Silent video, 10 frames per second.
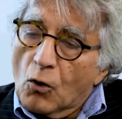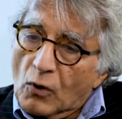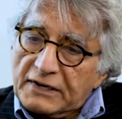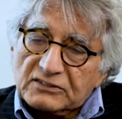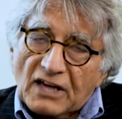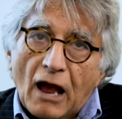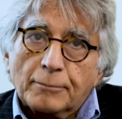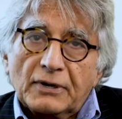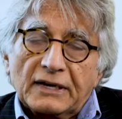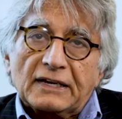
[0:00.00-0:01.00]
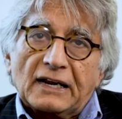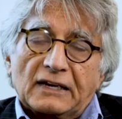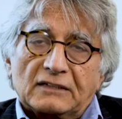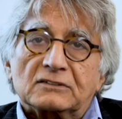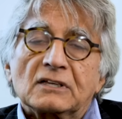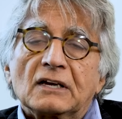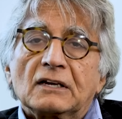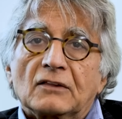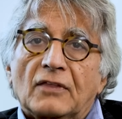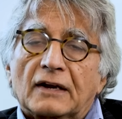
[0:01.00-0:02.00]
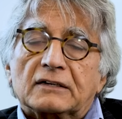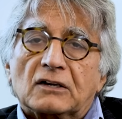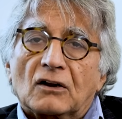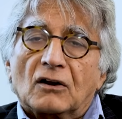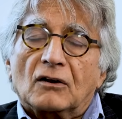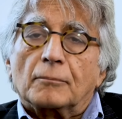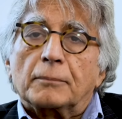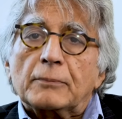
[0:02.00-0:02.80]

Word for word: What is happening is that uh,